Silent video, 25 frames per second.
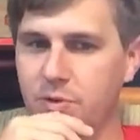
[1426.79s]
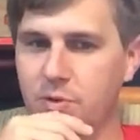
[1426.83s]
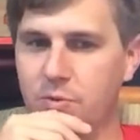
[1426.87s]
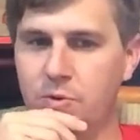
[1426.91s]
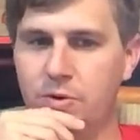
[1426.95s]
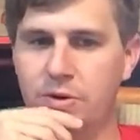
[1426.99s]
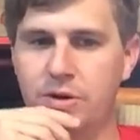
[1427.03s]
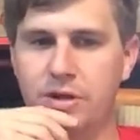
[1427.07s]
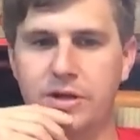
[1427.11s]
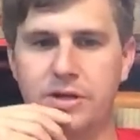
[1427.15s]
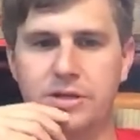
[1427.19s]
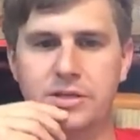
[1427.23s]

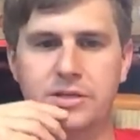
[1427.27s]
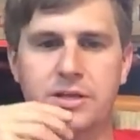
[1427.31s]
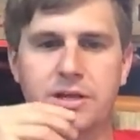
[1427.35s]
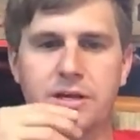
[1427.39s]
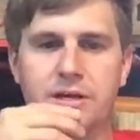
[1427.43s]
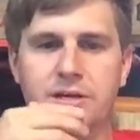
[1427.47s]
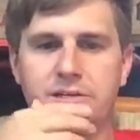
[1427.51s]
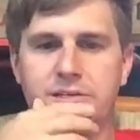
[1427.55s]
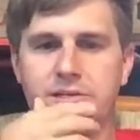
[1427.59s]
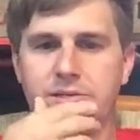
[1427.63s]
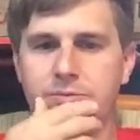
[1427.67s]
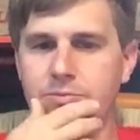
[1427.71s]
One Eyed
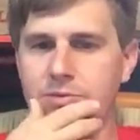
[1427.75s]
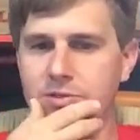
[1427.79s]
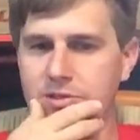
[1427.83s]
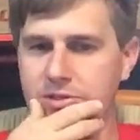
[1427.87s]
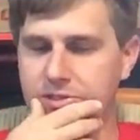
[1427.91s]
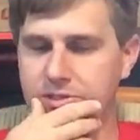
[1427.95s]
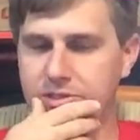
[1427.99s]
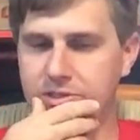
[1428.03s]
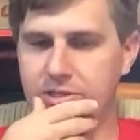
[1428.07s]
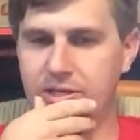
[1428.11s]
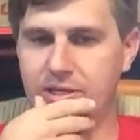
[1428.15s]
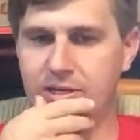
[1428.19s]

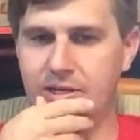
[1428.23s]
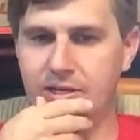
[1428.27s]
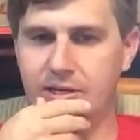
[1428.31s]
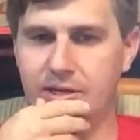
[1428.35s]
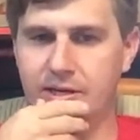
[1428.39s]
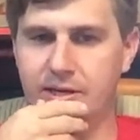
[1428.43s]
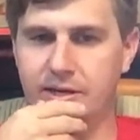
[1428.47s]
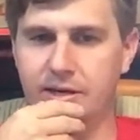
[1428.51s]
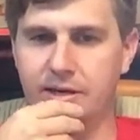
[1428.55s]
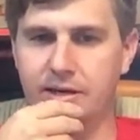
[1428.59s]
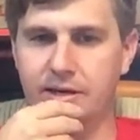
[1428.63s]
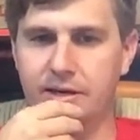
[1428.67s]
Customs said
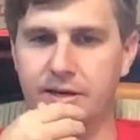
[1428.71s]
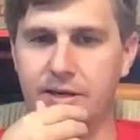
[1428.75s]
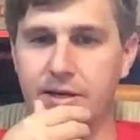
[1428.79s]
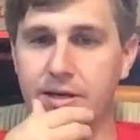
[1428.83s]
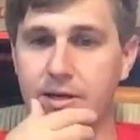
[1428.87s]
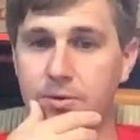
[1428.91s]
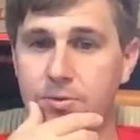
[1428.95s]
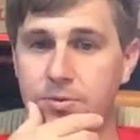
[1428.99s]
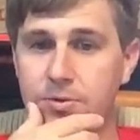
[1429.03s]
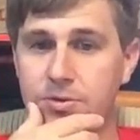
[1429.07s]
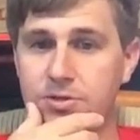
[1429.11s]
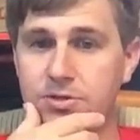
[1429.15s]

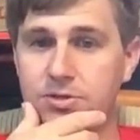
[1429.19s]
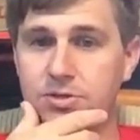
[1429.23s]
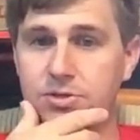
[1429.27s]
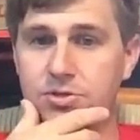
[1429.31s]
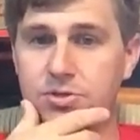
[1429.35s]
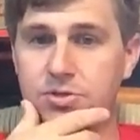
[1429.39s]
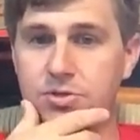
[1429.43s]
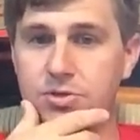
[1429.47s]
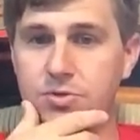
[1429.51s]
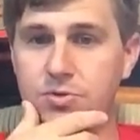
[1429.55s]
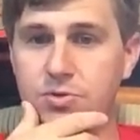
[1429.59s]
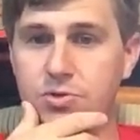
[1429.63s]
we should
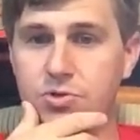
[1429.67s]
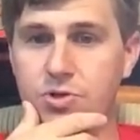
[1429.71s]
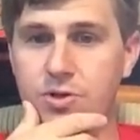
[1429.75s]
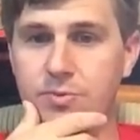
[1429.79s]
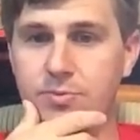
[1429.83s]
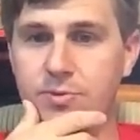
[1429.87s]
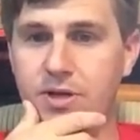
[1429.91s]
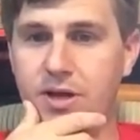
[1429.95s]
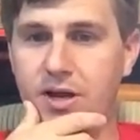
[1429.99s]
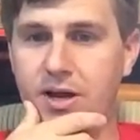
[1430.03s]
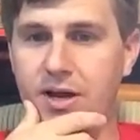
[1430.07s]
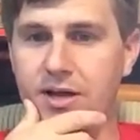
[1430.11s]
do a
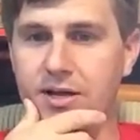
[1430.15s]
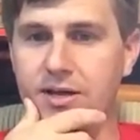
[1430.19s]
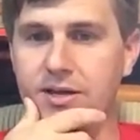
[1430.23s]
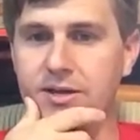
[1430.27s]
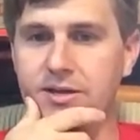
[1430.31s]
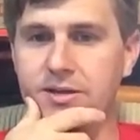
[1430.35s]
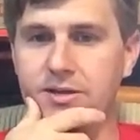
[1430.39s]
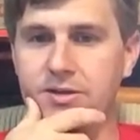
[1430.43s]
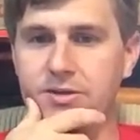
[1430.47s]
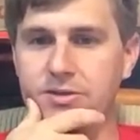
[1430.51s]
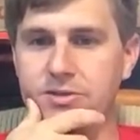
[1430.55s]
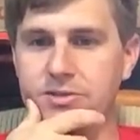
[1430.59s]
trip to
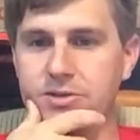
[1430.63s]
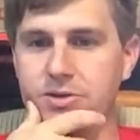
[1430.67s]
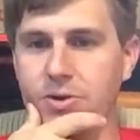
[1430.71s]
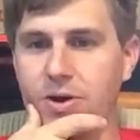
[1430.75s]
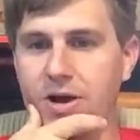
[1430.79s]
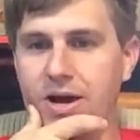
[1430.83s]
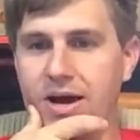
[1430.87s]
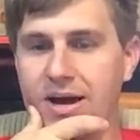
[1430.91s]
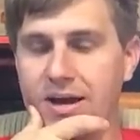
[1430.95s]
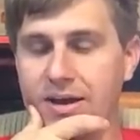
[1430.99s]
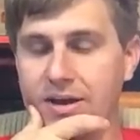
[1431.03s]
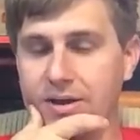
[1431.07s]
Hocking Hills in
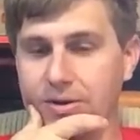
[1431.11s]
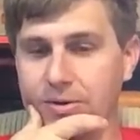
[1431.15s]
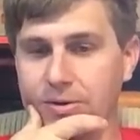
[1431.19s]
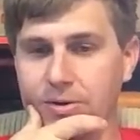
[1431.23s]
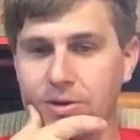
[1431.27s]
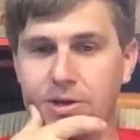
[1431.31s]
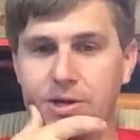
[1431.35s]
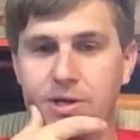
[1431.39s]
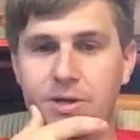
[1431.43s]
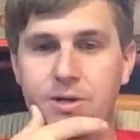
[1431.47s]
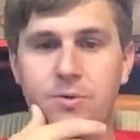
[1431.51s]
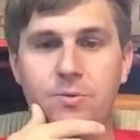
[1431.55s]
Ohio.
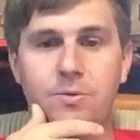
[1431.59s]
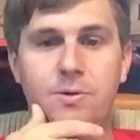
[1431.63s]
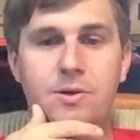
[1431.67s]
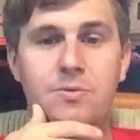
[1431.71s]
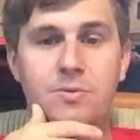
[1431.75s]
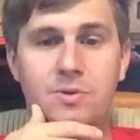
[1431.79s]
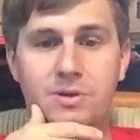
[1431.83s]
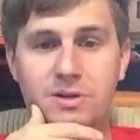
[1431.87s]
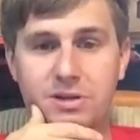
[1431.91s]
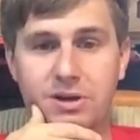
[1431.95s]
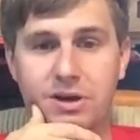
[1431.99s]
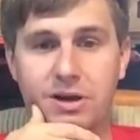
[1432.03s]
We
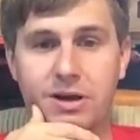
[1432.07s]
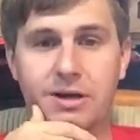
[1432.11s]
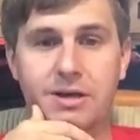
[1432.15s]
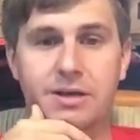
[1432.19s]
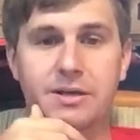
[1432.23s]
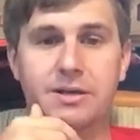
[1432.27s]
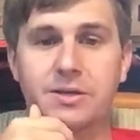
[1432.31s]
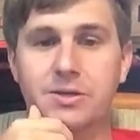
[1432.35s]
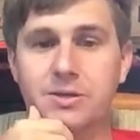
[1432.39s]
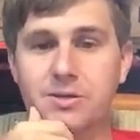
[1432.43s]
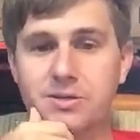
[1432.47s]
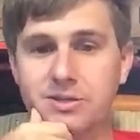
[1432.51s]
went to
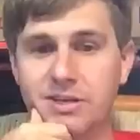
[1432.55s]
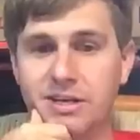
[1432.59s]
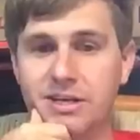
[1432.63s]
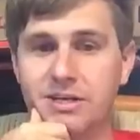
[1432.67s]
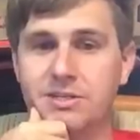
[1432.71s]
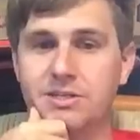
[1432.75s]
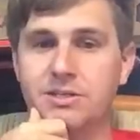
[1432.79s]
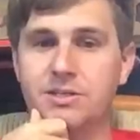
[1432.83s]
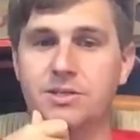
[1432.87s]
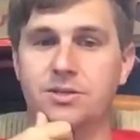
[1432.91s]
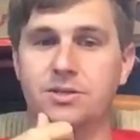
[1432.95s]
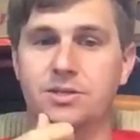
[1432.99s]
Hocking Hills
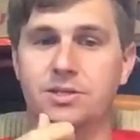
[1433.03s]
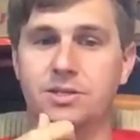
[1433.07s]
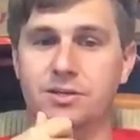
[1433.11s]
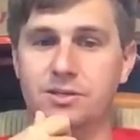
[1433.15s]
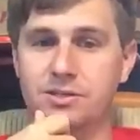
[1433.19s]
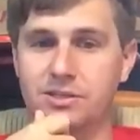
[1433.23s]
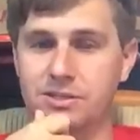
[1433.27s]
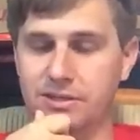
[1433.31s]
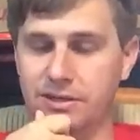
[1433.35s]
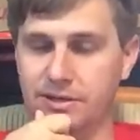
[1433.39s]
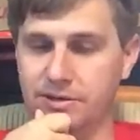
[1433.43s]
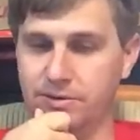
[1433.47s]
last year.
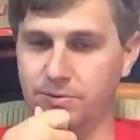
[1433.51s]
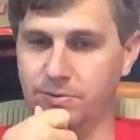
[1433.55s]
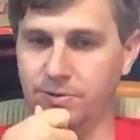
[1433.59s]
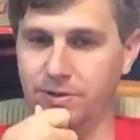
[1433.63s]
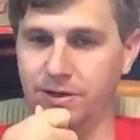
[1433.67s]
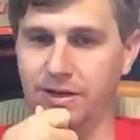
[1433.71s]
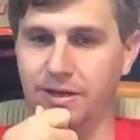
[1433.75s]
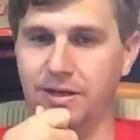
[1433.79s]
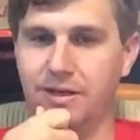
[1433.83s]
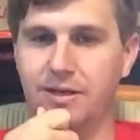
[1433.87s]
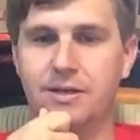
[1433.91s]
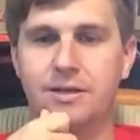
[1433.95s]
Chelsea and I
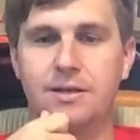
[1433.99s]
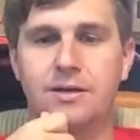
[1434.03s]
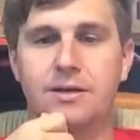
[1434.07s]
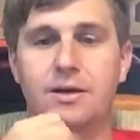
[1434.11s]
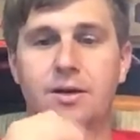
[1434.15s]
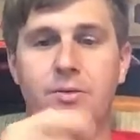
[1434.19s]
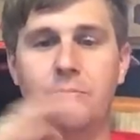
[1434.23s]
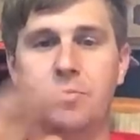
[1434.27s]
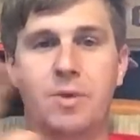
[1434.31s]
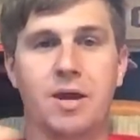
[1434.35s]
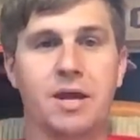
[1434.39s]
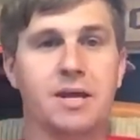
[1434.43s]
went.
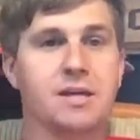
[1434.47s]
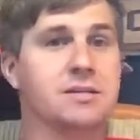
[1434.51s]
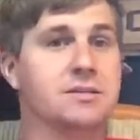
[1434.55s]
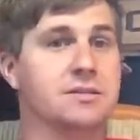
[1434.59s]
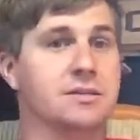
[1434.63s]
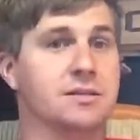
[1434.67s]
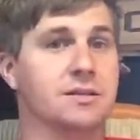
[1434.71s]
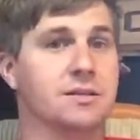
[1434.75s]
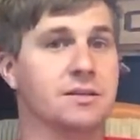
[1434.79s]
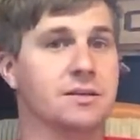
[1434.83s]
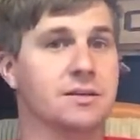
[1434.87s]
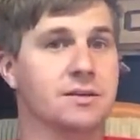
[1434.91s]

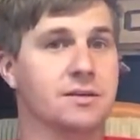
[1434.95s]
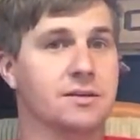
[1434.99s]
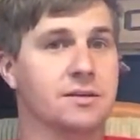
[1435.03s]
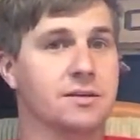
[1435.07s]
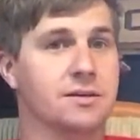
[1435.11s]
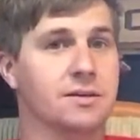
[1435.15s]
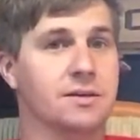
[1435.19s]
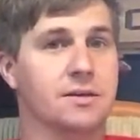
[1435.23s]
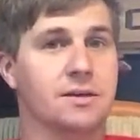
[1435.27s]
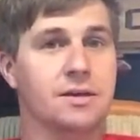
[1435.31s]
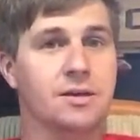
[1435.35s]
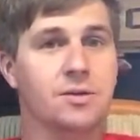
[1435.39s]
Amazing.
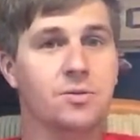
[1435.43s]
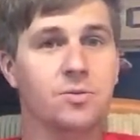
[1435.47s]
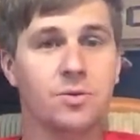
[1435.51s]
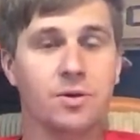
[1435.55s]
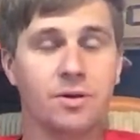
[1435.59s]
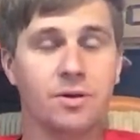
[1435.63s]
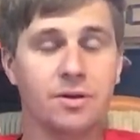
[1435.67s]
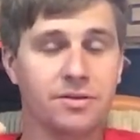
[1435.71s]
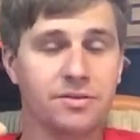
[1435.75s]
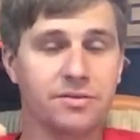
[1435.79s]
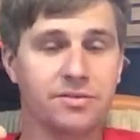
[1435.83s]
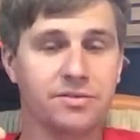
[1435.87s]
It
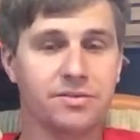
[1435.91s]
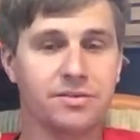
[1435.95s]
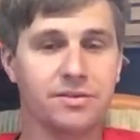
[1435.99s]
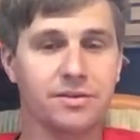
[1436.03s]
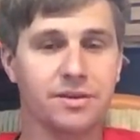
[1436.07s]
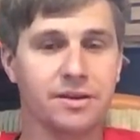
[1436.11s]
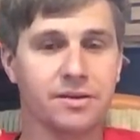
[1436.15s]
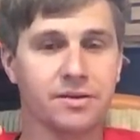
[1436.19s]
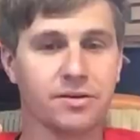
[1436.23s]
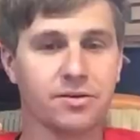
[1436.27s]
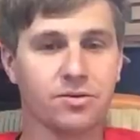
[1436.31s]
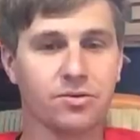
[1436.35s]
was
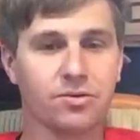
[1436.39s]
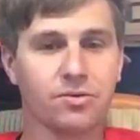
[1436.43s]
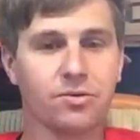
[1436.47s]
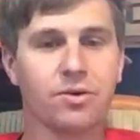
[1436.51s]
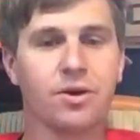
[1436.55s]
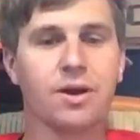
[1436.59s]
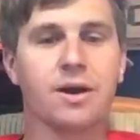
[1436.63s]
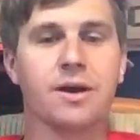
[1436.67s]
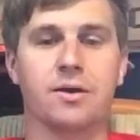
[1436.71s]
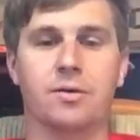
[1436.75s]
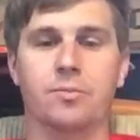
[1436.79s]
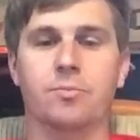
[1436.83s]

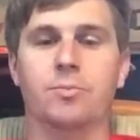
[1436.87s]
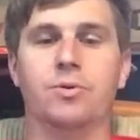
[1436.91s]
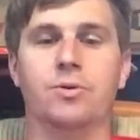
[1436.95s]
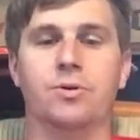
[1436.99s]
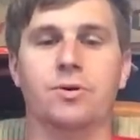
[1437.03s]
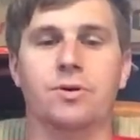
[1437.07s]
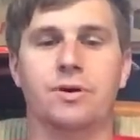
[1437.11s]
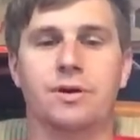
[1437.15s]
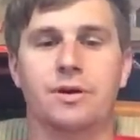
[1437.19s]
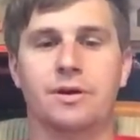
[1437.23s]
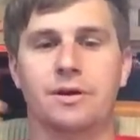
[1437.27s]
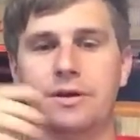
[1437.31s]

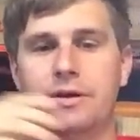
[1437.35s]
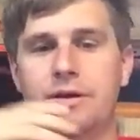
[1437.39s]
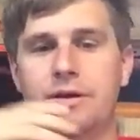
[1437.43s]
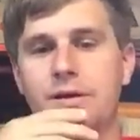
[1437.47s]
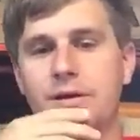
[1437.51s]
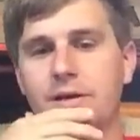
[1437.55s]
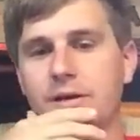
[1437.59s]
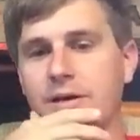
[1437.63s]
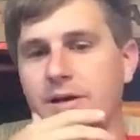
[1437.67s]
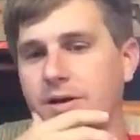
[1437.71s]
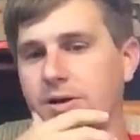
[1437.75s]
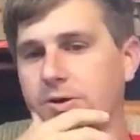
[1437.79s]
incredible.
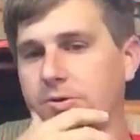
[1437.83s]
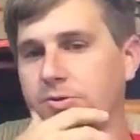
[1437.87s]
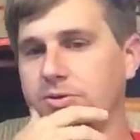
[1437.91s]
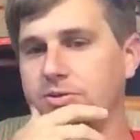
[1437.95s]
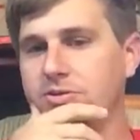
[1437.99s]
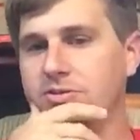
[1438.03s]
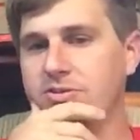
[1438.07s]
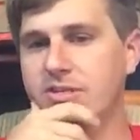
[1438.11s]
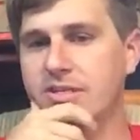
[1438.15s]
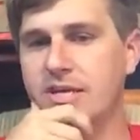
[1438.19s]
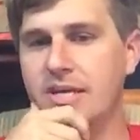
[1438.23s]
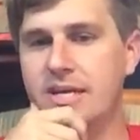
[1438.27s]

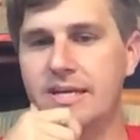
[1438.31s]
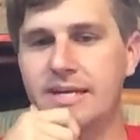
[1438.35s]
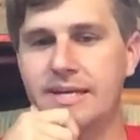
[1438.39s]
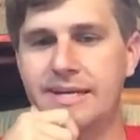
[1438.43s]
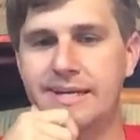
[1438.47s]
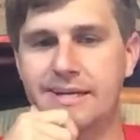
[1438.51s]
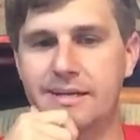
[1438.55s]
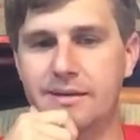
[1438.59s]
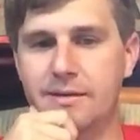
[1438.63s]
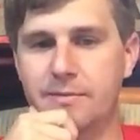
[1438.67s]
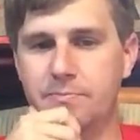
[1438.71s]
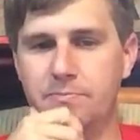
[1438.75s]
We stayed
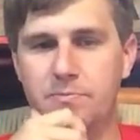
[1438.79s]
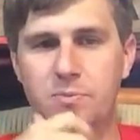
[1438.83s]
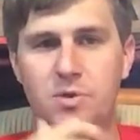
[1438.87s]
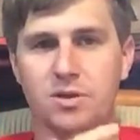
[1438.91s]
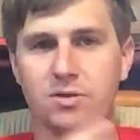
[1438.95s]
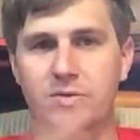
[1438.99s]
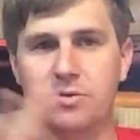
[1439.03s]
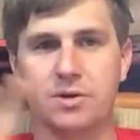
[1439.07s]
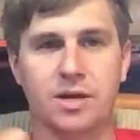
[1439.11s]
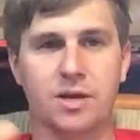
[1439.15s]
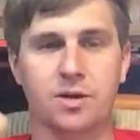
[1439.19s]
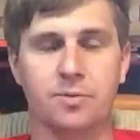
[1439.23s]
at
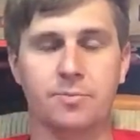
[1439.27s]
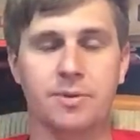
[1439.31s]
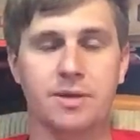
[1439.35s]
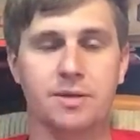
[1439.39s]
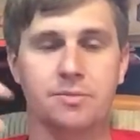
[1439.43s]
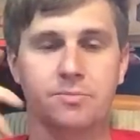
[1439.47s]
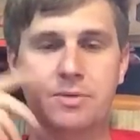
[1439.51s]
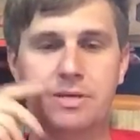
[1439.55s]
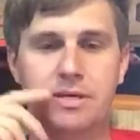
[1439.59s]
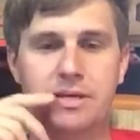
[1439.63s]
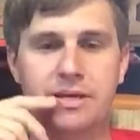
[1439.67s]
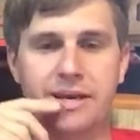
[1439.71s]
an
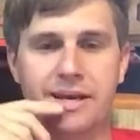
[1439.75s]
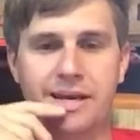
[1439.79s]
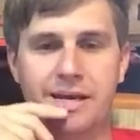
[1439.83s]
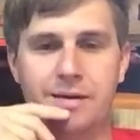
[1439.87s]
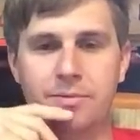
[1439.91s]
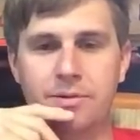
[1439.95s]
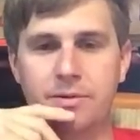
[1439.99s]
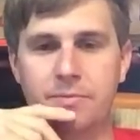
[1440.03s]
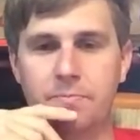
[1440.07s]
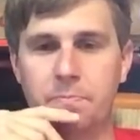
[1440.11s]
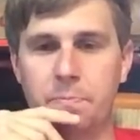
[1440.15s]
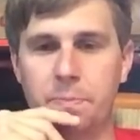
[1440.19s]
Airbnb
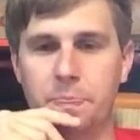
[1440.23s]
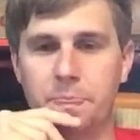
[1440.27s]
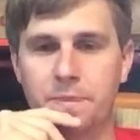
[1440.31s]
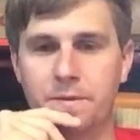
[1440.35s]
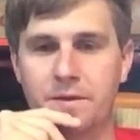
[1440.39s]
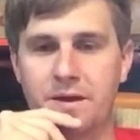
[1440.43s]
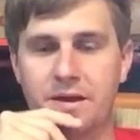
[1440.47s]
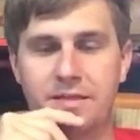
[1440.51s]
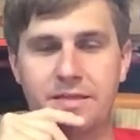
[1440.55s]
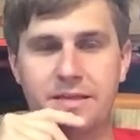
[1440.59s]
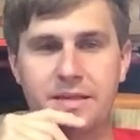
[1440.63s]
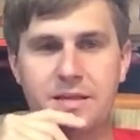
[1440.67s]
cabin.
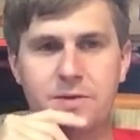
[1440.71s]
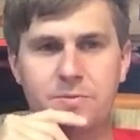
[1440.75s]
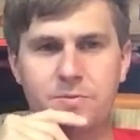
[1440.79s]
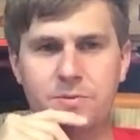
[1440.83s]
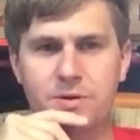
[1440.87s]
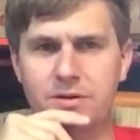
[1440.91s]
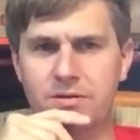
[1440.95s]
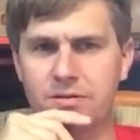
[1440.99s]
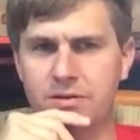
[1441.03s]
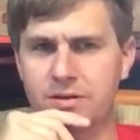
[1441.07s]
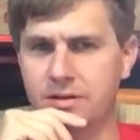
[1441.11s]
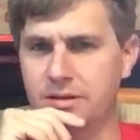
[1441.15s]
I think
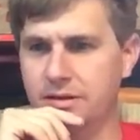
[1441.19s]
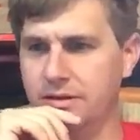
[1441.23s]
we only